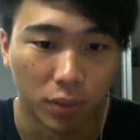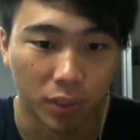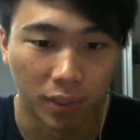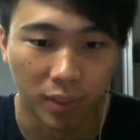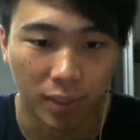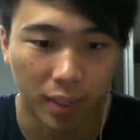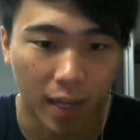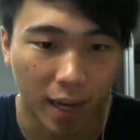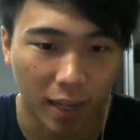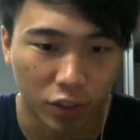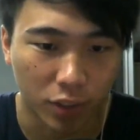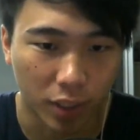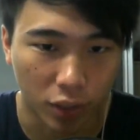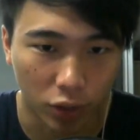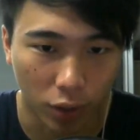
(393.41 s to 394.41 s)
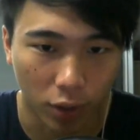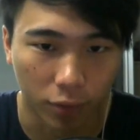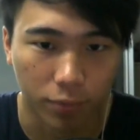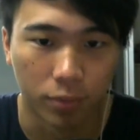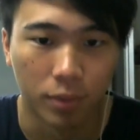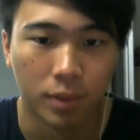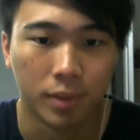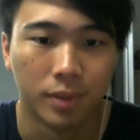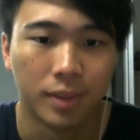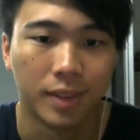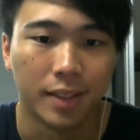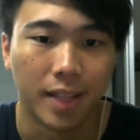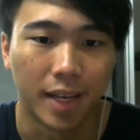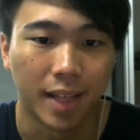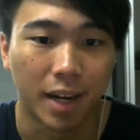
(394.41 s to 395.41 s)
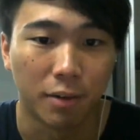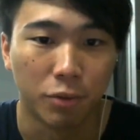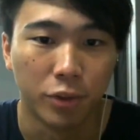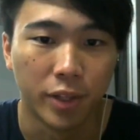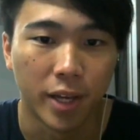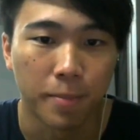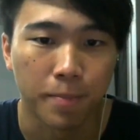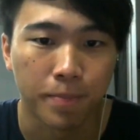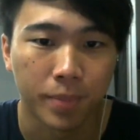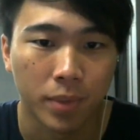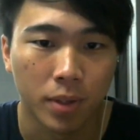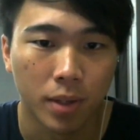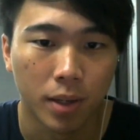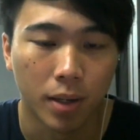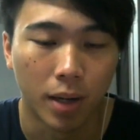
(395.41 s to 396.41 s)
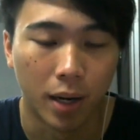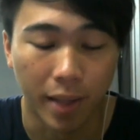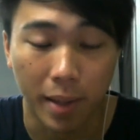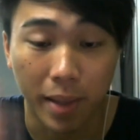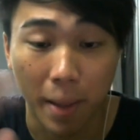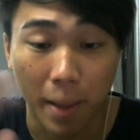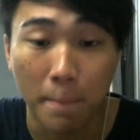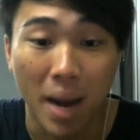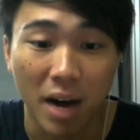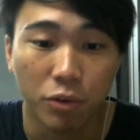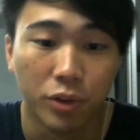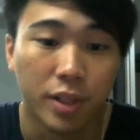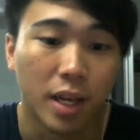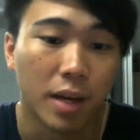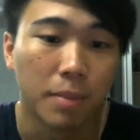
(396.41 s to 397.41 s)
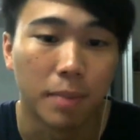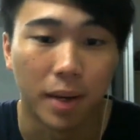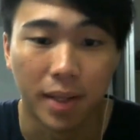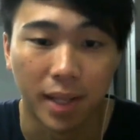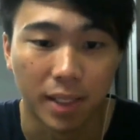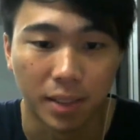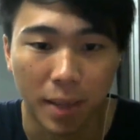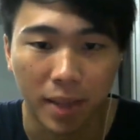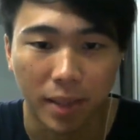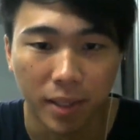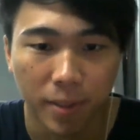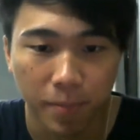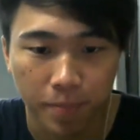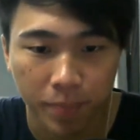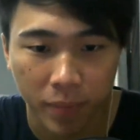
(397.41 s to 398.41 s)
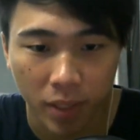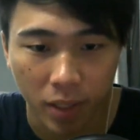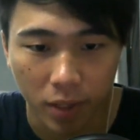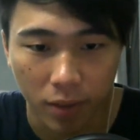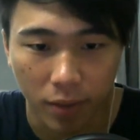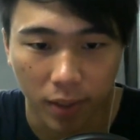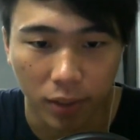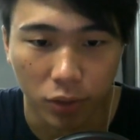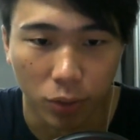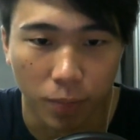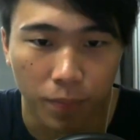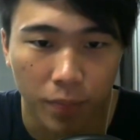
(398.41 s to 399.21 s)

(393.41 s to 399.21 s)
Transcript: You can see that I actually dissolve that dark rune there, that mark rune there, but it doesn't matter, right? So